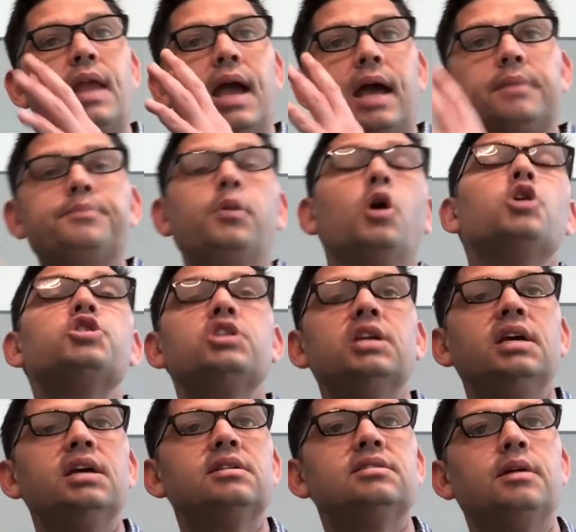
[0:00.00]
and
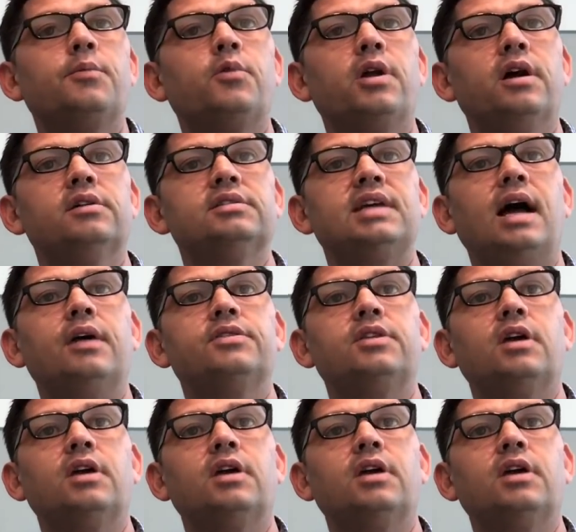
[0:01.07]
pushing it somewhere else out